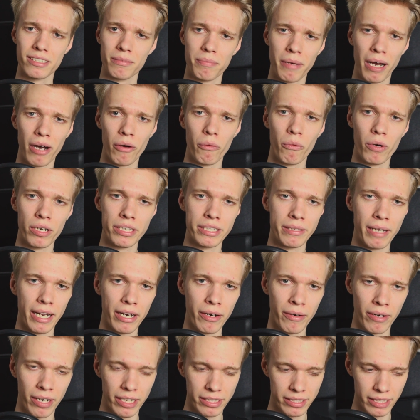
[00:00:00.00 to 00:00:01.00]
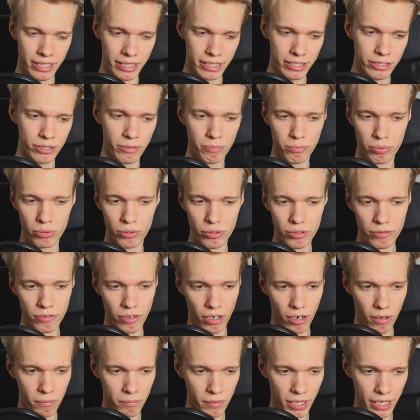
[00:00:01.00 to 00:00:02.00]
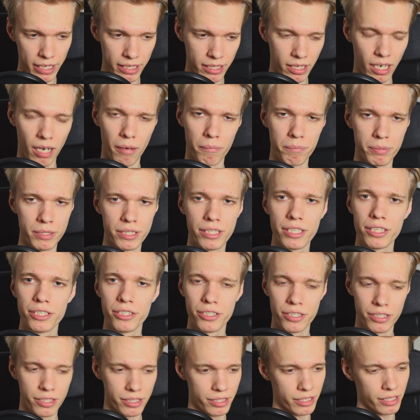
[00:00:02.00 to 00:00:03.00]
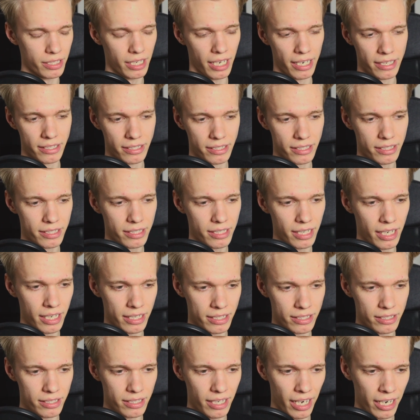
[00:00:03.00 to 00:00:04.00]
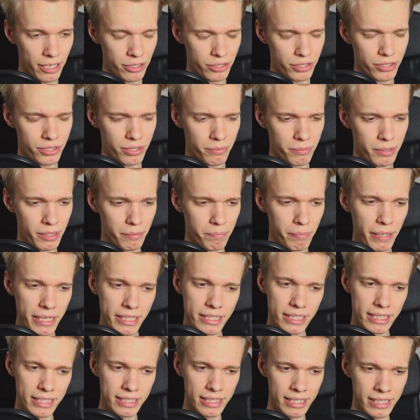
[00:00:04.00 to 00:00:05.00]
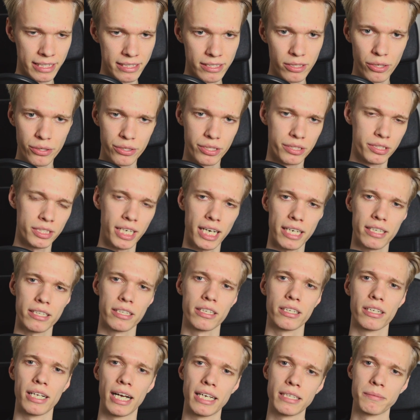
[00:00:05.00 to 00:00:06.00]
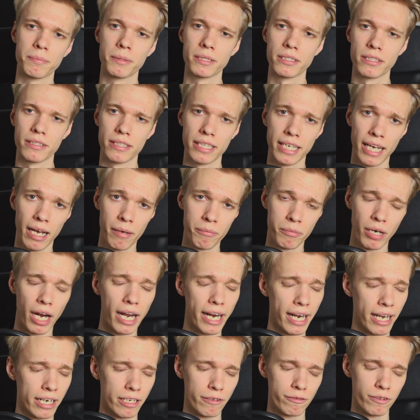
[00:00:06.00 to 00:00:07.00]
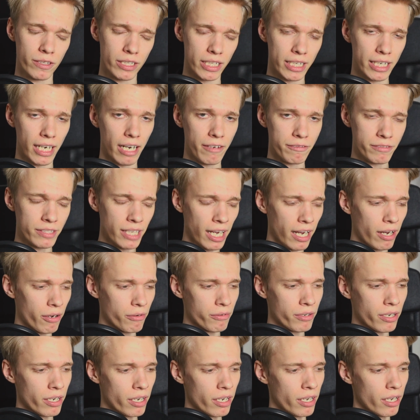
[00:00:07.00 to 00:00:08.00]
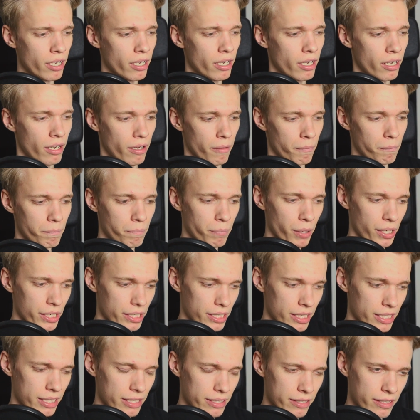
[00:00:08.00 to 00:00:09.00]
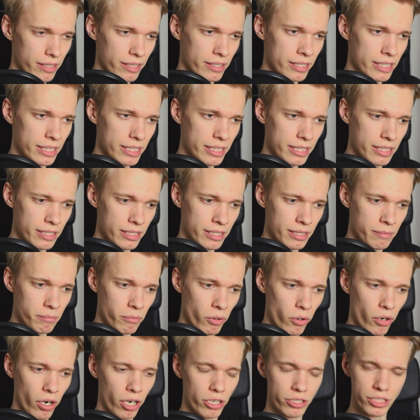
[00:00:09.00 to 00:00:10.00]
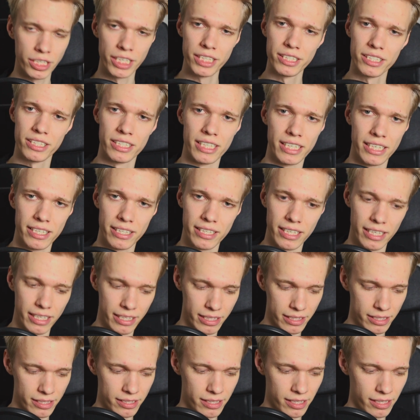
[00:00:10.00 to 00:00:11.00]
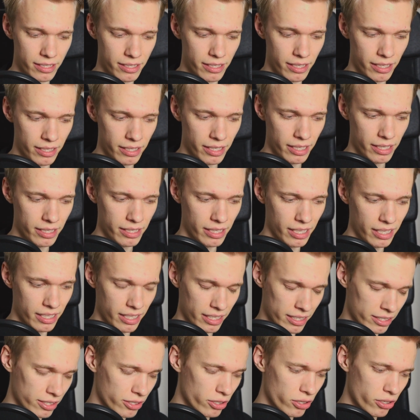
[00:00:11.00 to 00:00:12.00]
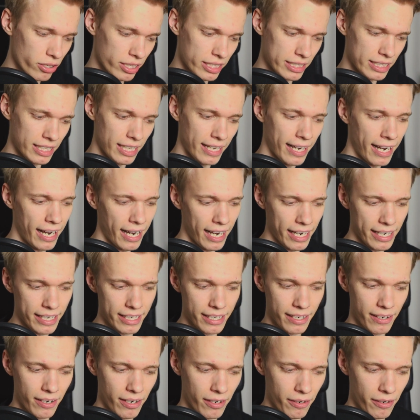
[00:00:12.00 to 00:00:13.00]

about what areas I need to improve on, like composition and actually some of the basic things. All the technical aspects of the camera I kind of feel like I've down, but the more artistic things, the thing that, like the look in the eye,